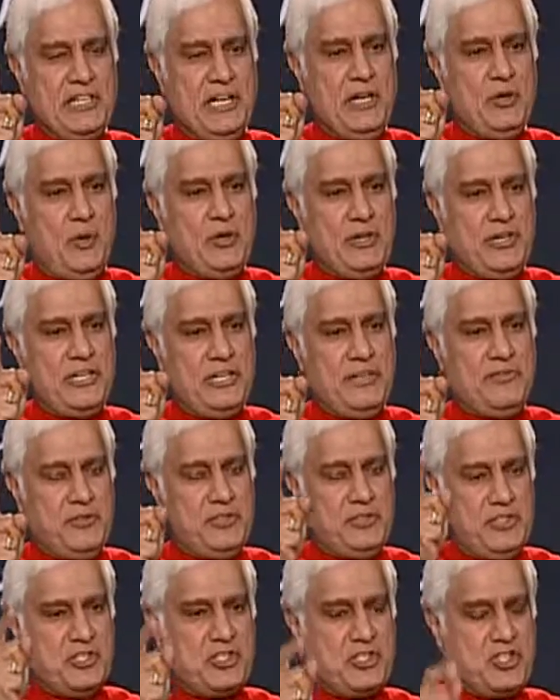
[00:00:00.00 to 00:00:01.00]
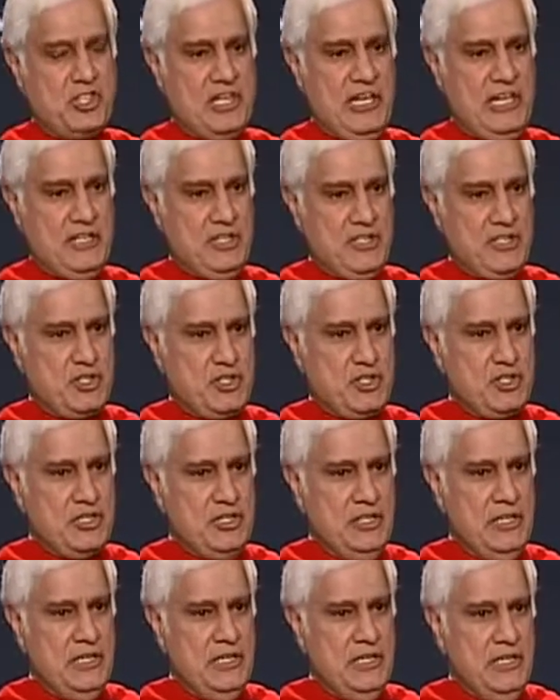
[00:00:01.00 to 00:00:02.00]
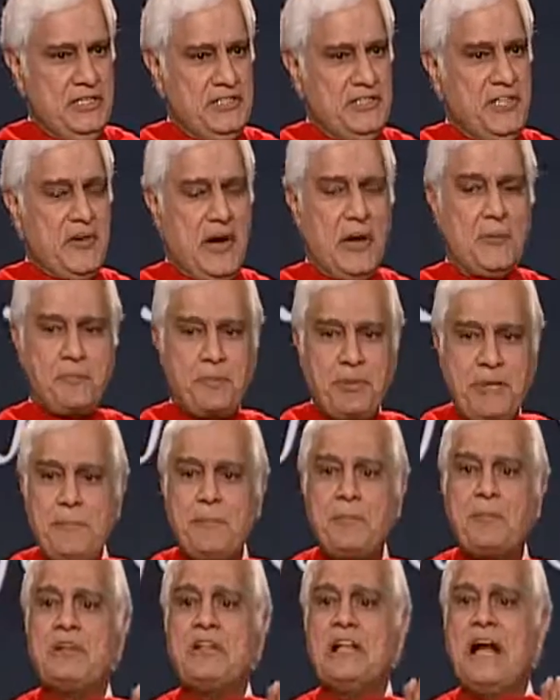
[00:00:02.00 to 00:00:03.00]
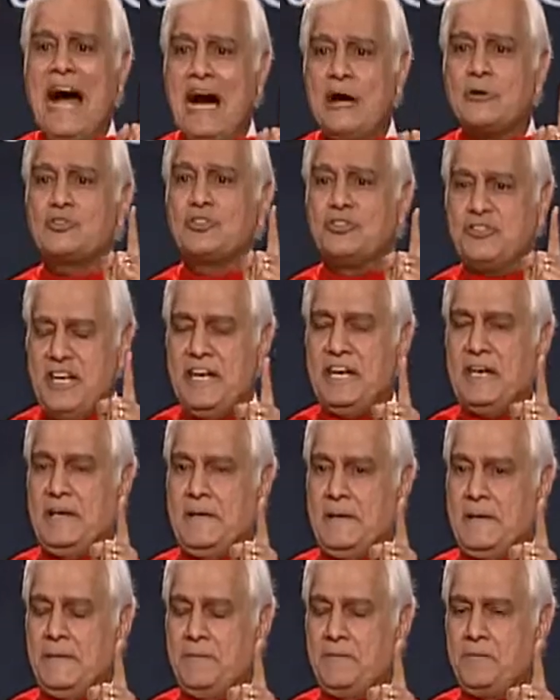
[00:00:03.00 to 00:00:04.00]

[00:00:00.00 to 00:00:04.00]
I want to give you this challenge. There are people out there